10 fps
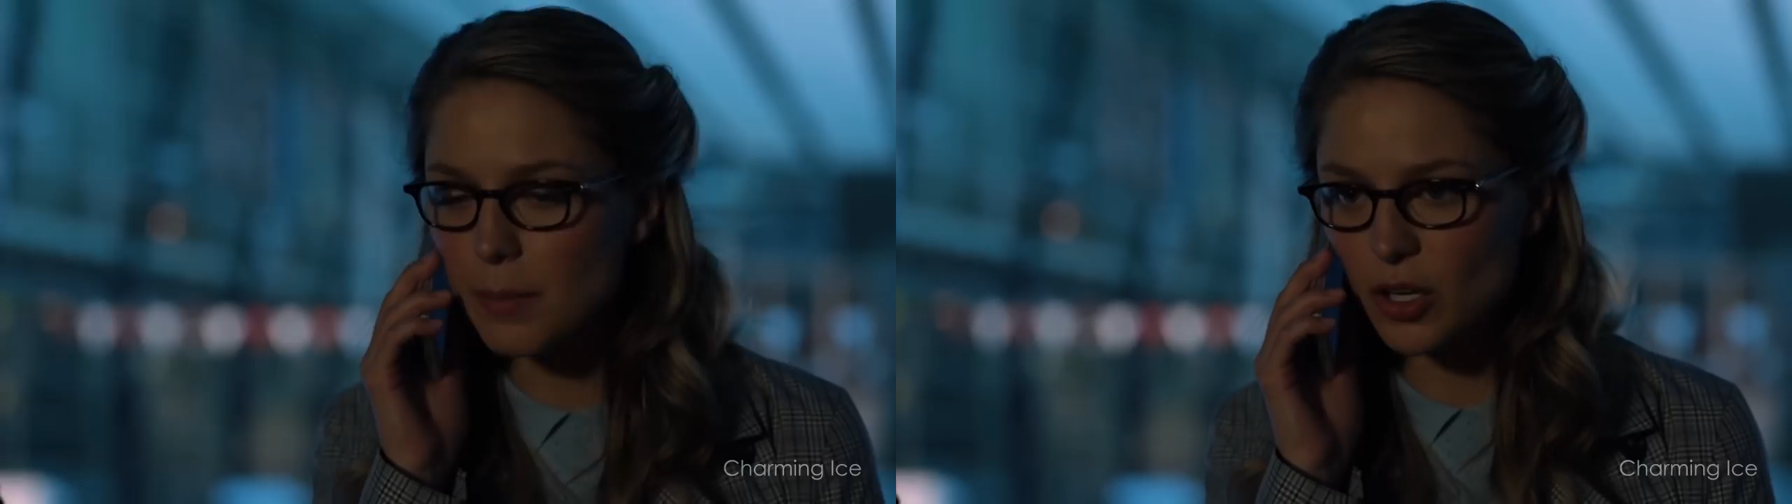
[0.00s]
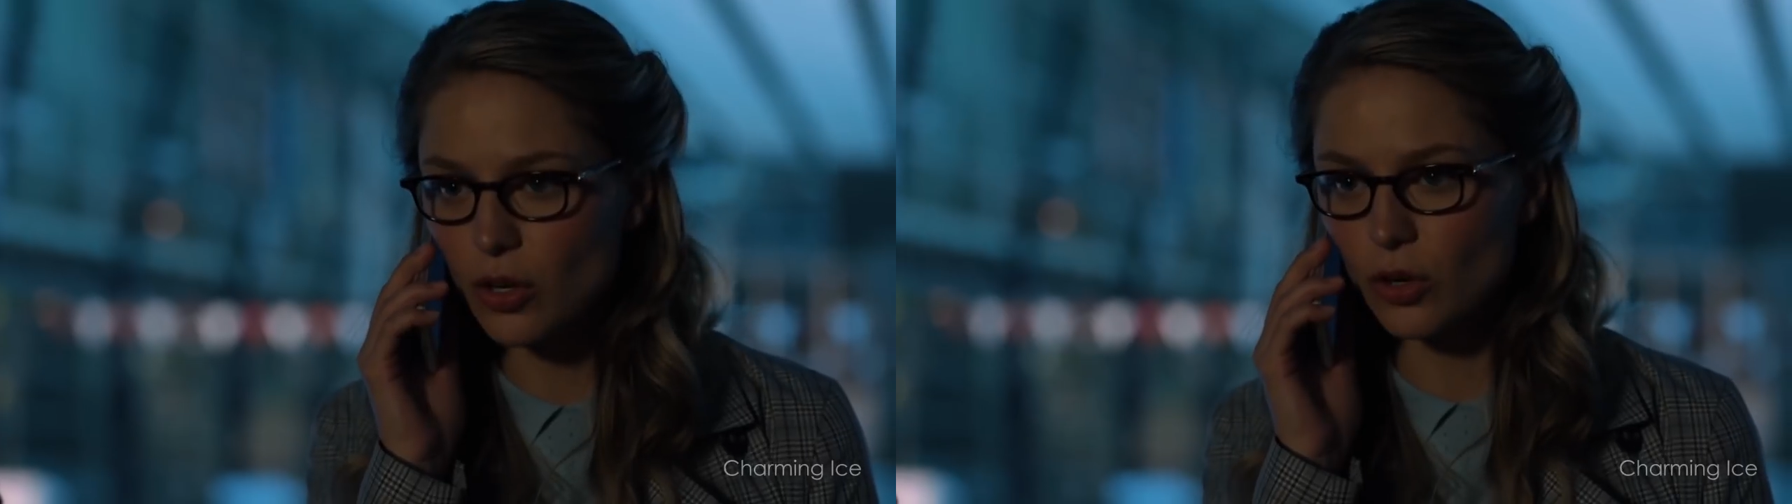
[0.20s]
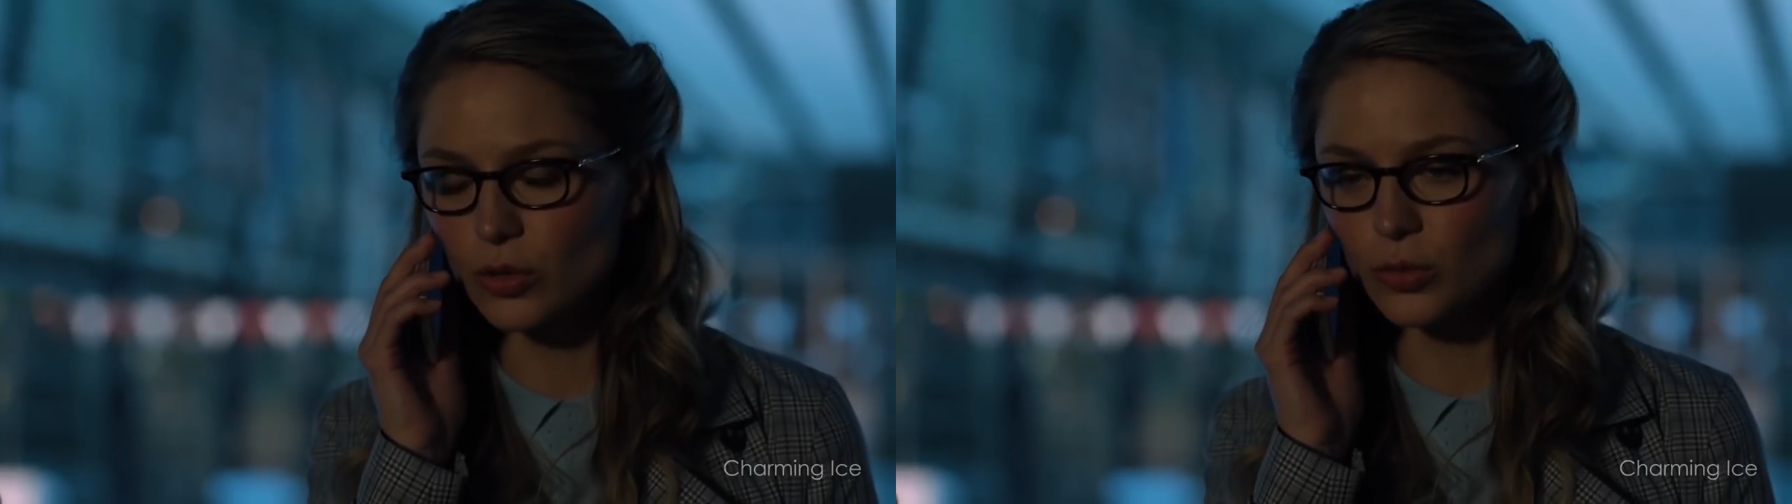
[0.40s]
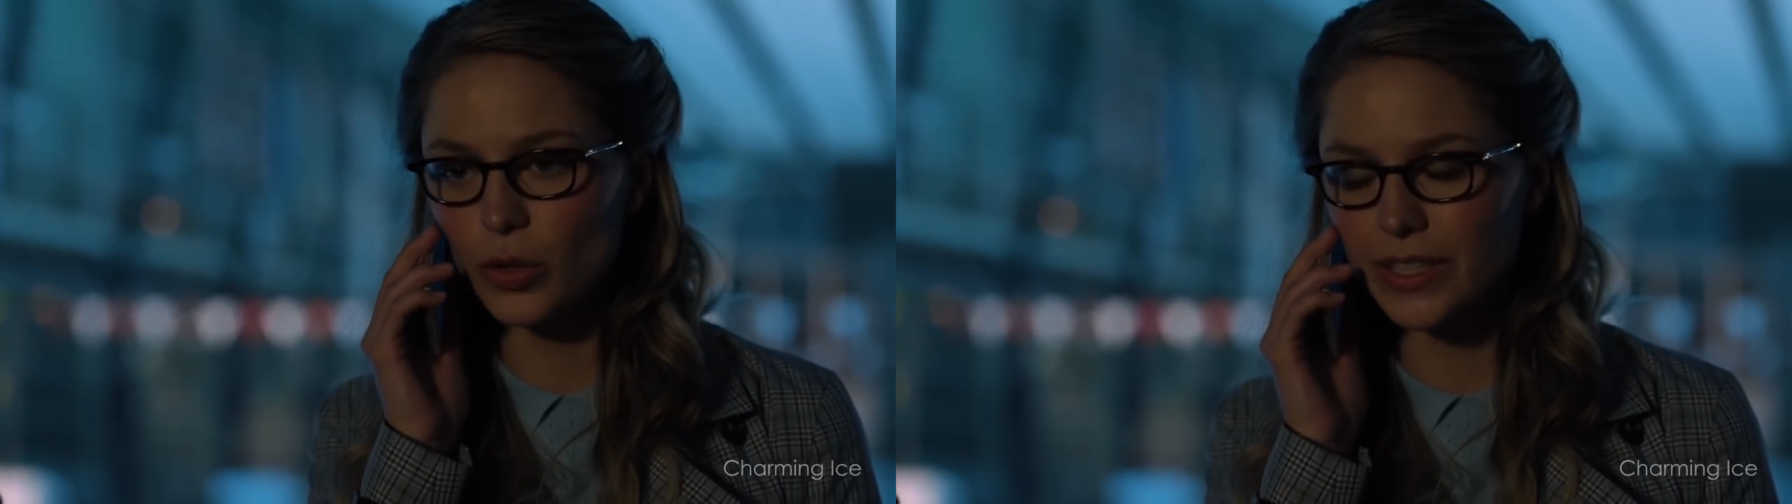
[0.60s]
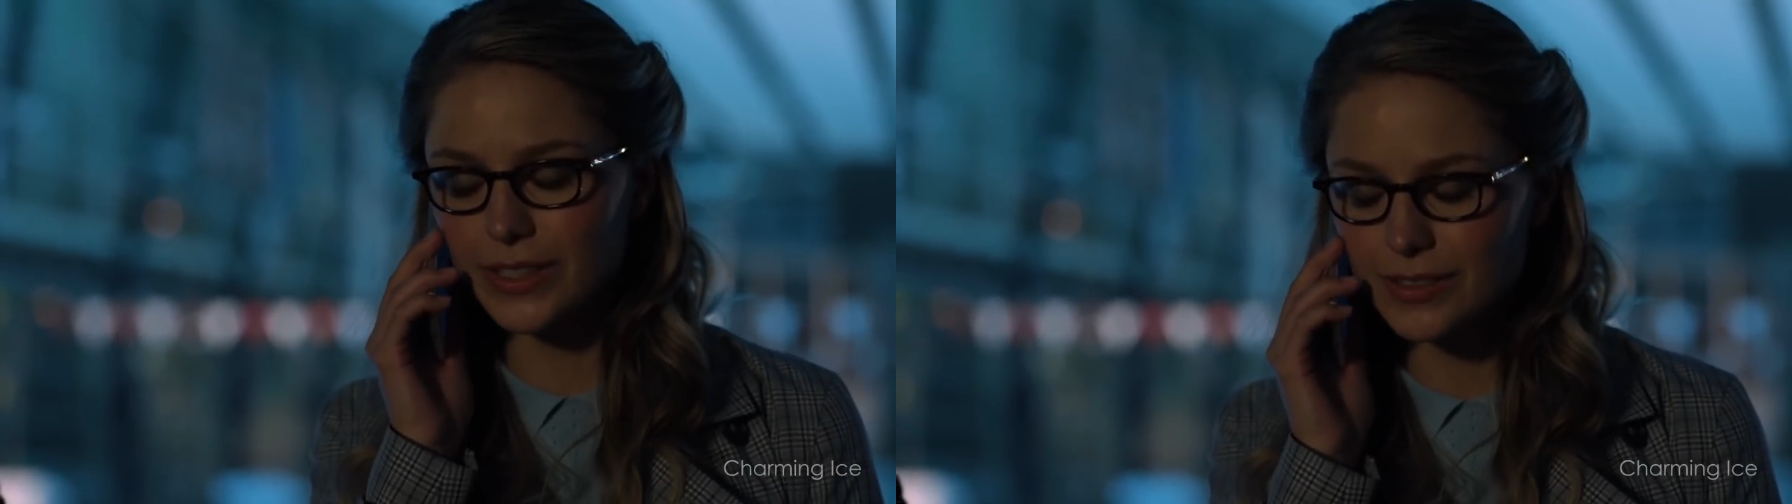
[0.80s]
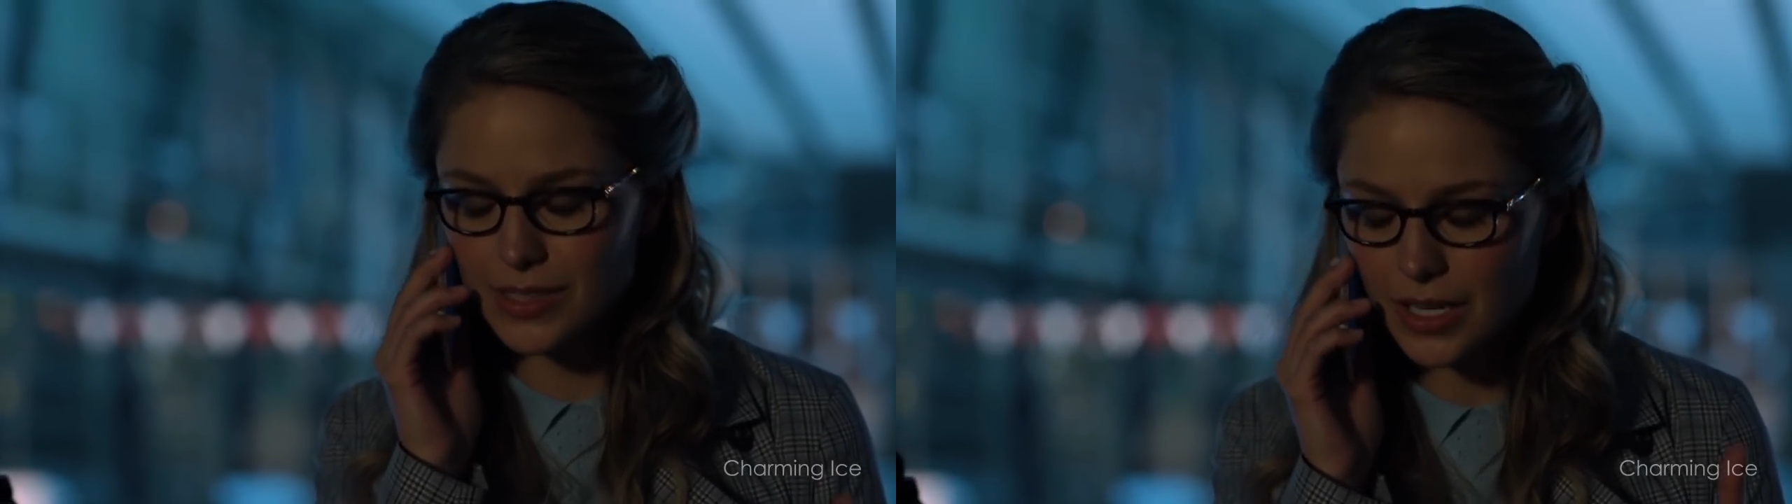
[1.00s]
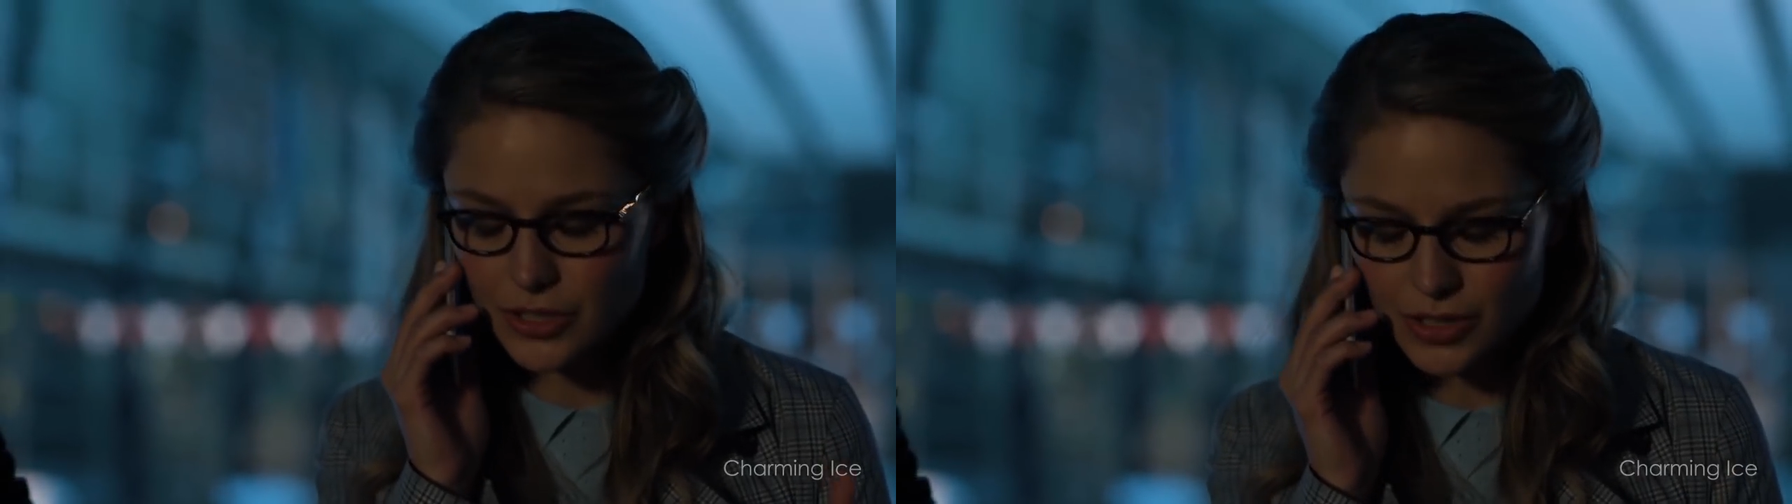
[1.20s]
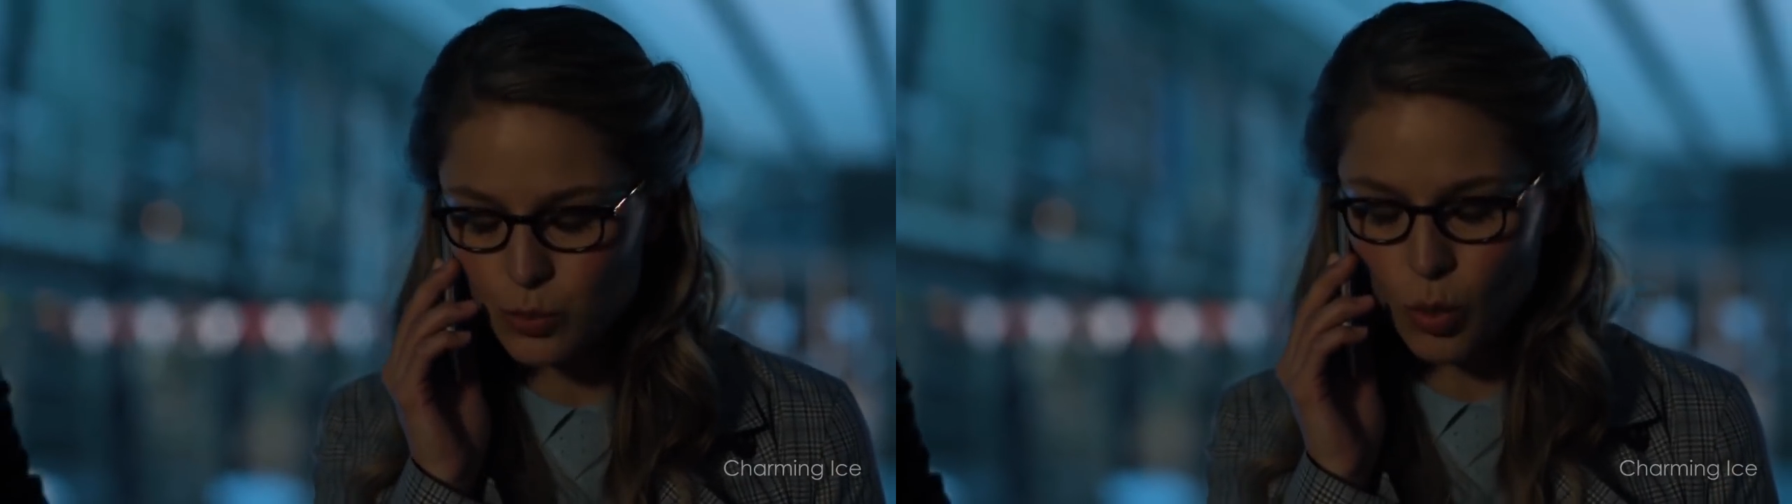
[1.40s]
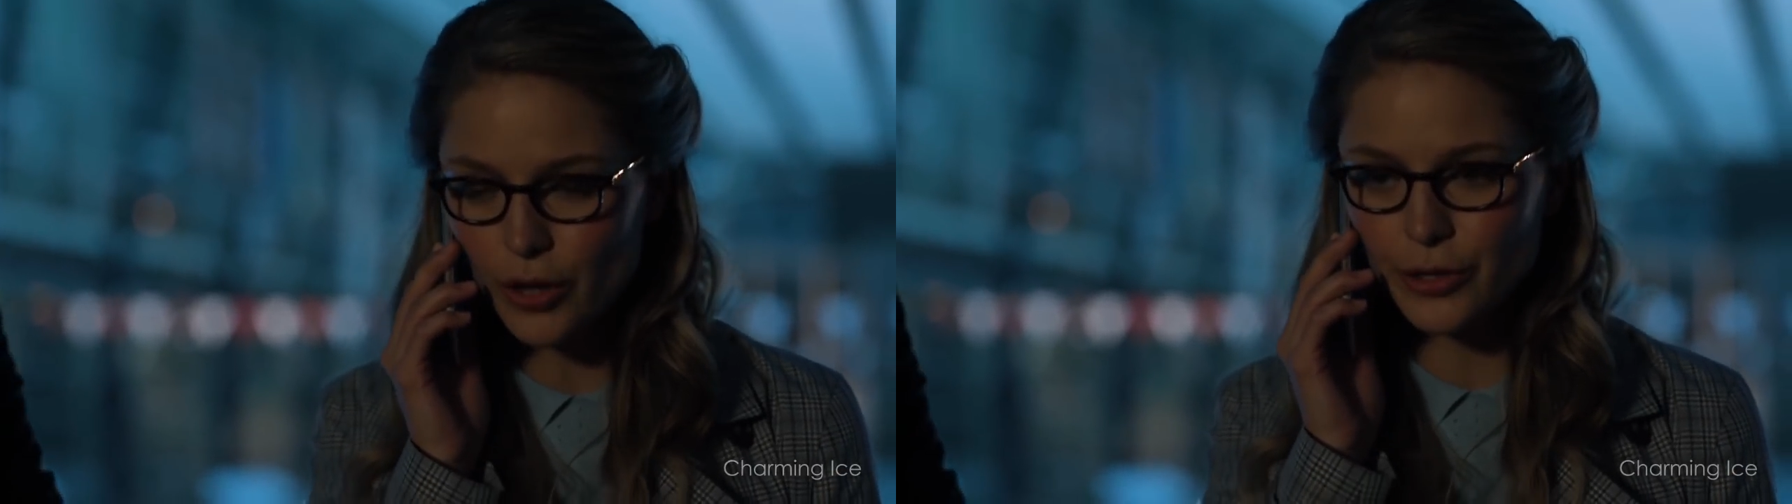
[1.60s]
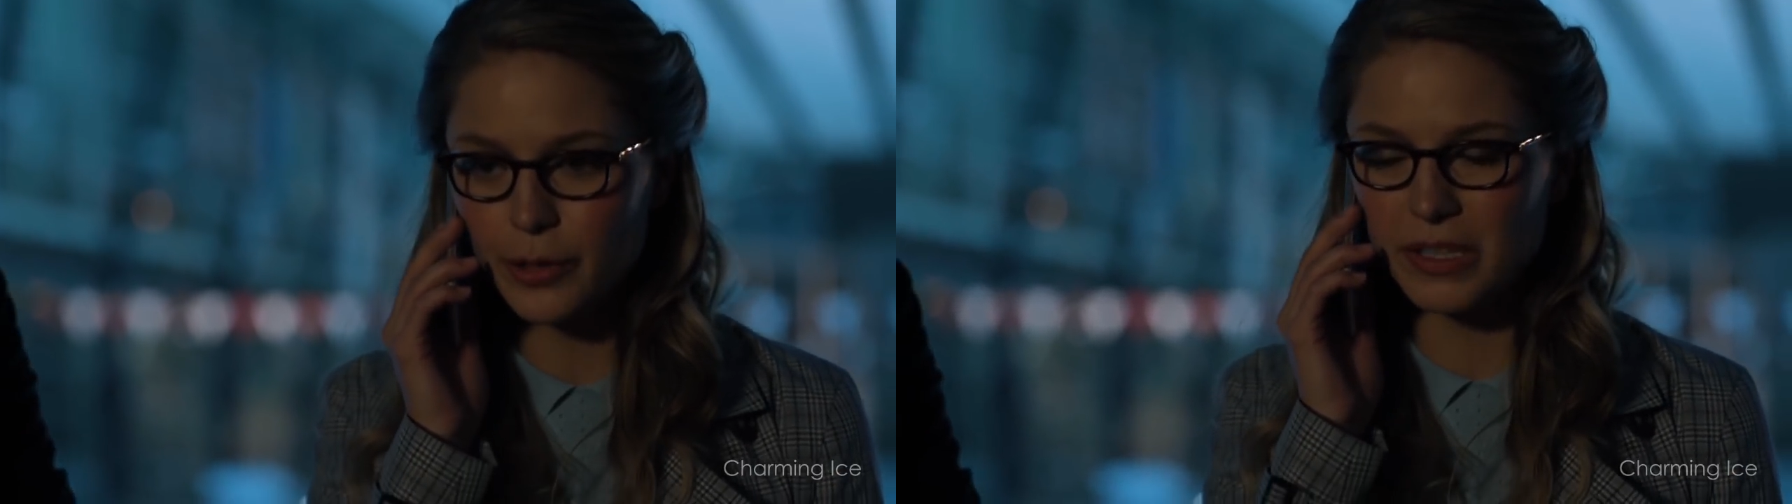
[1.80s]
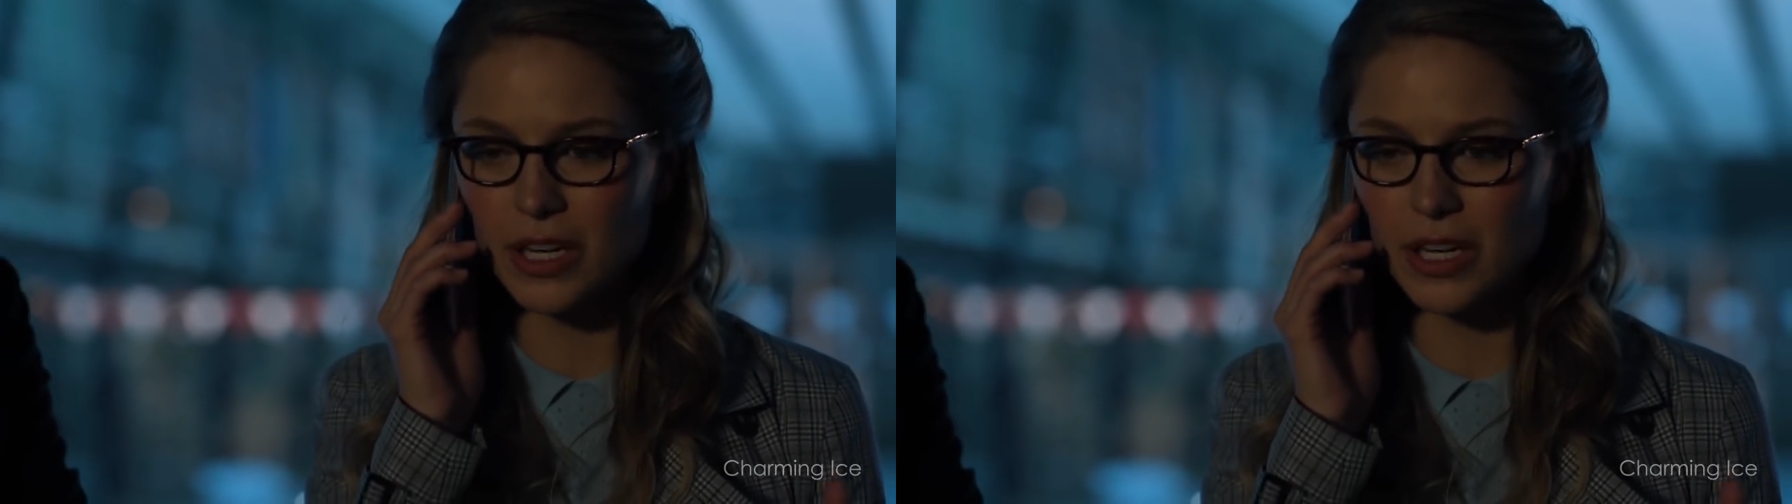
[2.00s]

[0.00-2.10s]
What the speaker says: late night when you need my